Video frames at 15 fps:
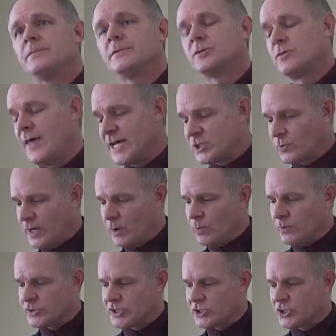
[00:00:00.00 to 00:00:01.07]
So that's what he
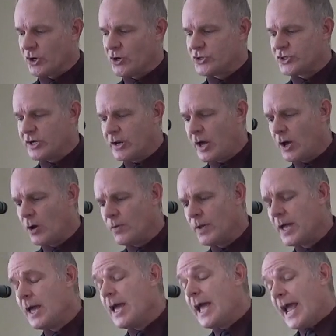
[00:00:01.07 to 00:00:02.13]
wants the church to know.
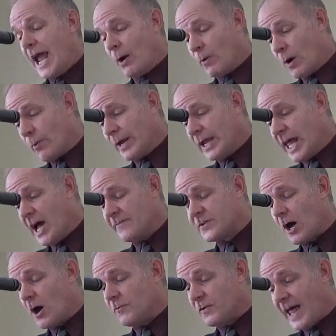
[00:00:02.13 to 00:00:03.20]
And where we left
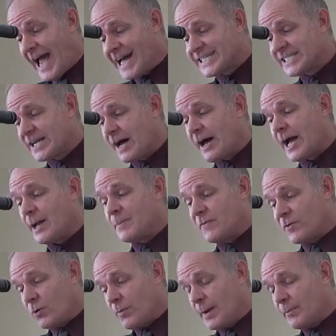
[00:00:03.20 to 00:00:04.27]
off last time,
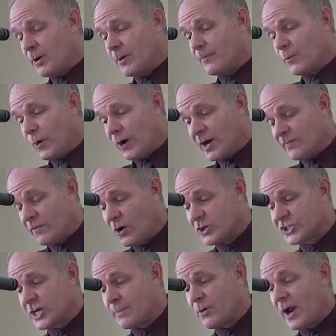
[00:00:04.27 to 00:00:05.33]
if you remember, we are in
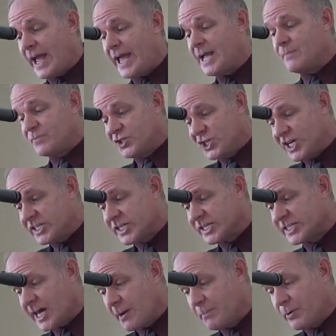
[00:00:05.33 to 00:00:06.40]
verse number 8.
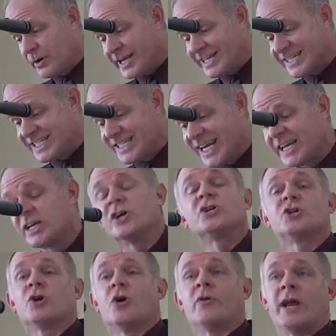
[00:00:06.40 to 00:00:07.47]
Jesus had put his
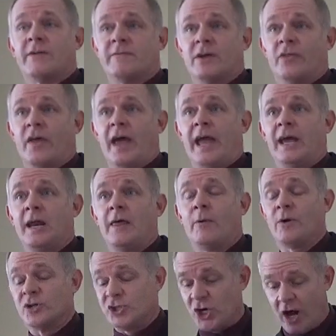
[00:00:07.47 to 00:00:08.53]
signature on everything. In other
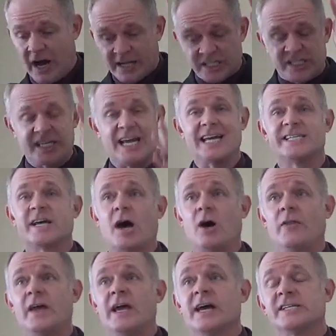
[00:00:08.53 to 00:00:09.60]
words, John says all
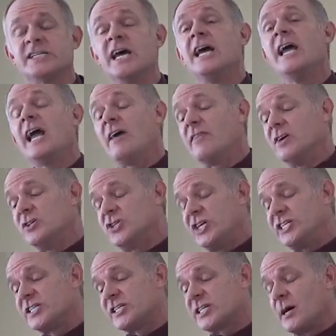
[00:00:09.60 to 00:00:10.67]
this, and then
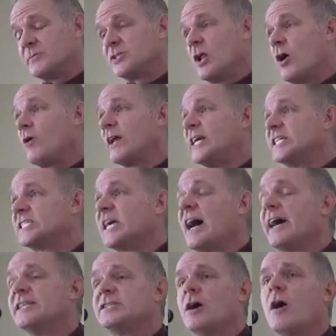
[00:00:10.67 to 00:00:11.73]
Jesus comes along and he
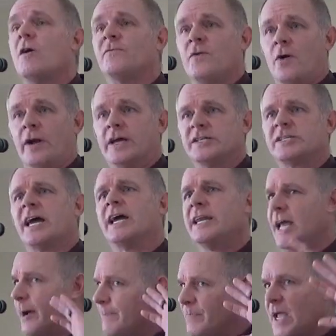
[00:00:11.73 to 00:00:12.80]
signs off on it, saying,
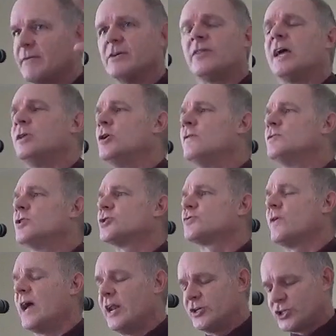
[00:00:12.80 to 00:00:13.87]
Yep, everything you just
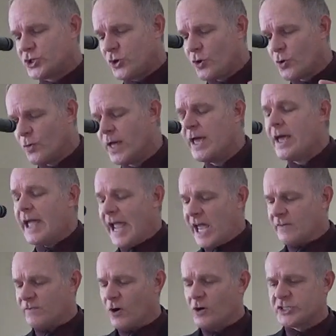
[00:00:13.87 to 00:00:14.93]
read is true.
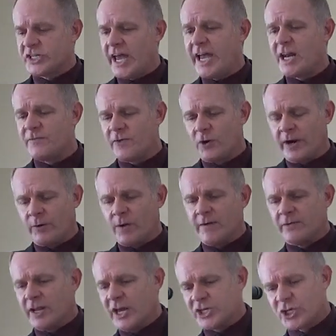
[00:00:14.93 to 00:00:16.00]
In verse 8, if you're in
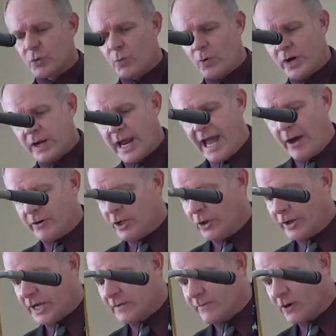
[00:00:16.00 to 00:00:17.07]
Revelation 1 now, you
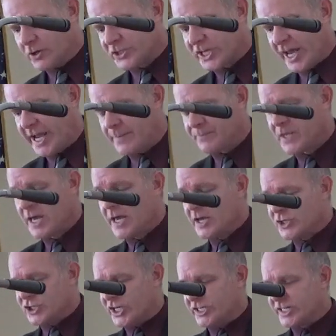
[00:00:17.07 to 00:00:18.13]
look at verse 8,
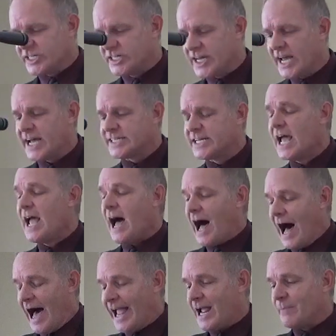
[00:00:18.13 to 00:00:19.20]
Jesus says,
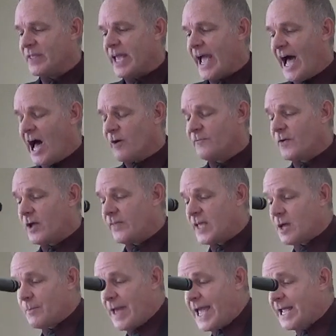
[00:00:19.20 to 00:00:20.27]
I am the Alpha and
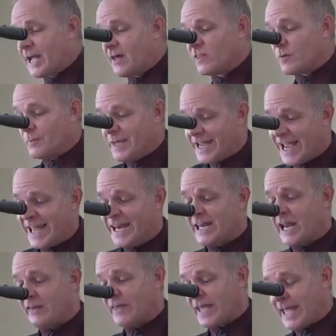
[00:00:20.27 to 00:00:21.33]
the Omega, the beginning
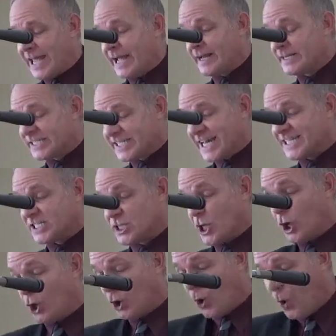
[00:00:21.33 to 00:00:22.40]
and the end, says the
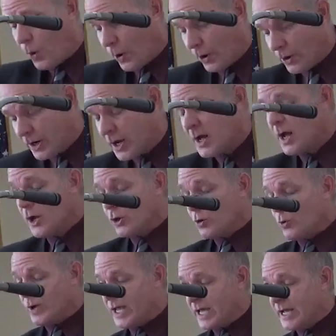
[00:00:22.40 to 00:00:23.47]
Lord,
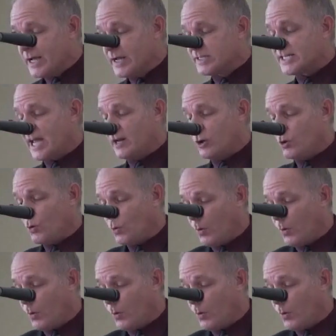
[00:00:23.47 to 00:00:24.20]
who is and who